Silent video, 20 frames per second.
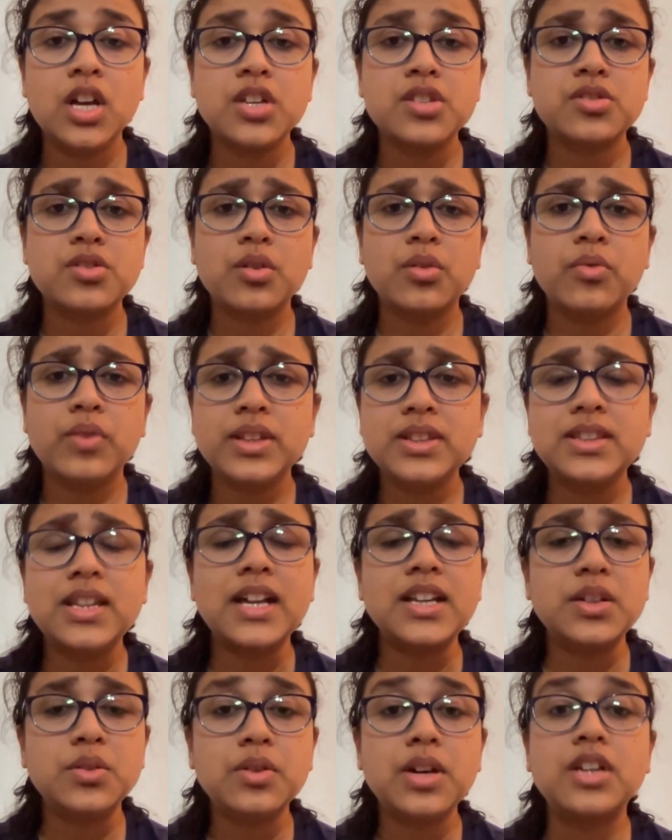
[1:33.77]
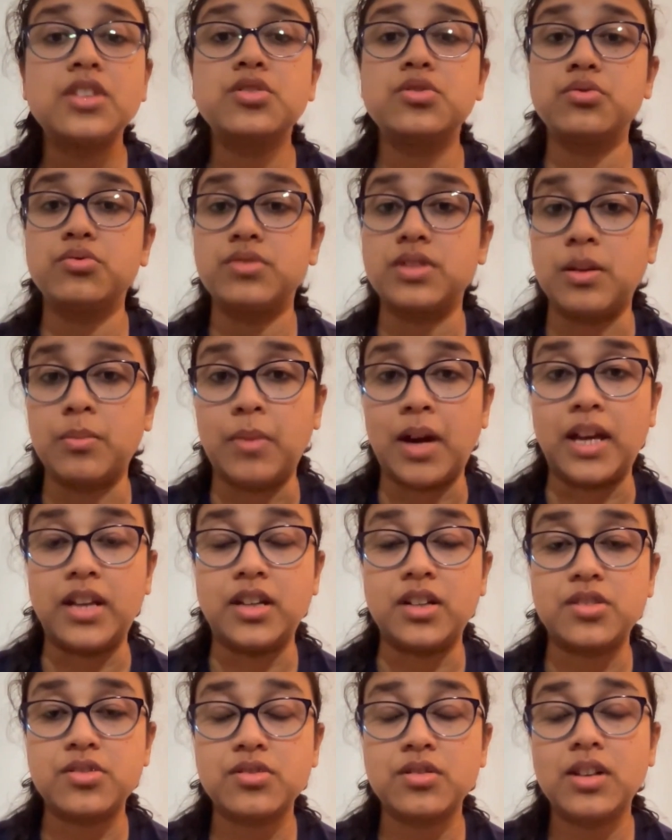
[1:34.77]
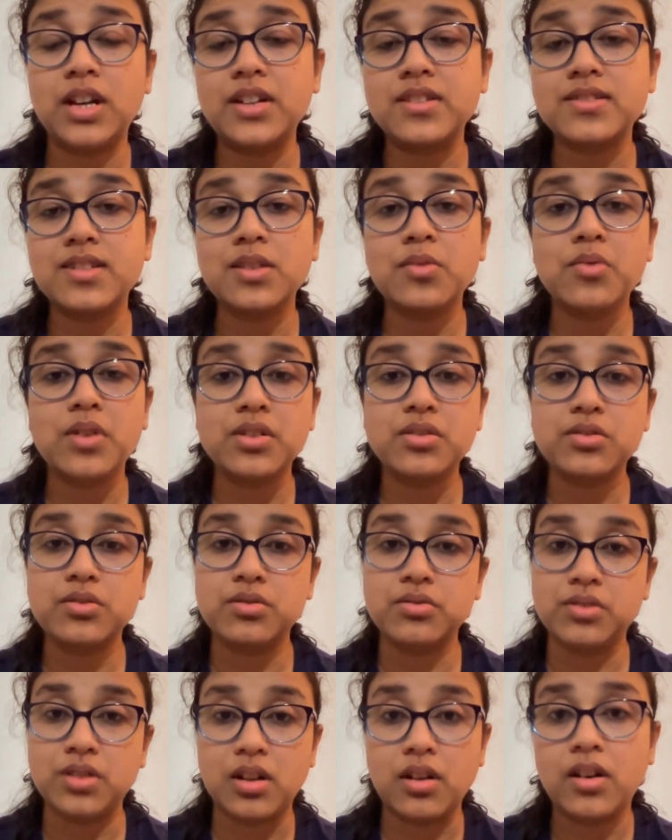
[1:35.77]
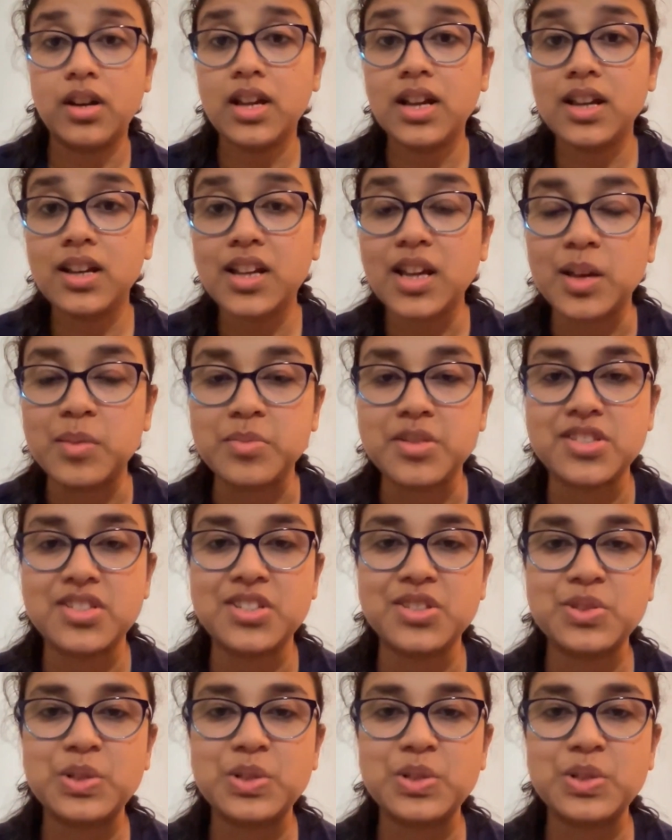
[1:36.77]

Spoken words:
So with that, you can choose a minor. So let's say you want to do theoretical chemistry.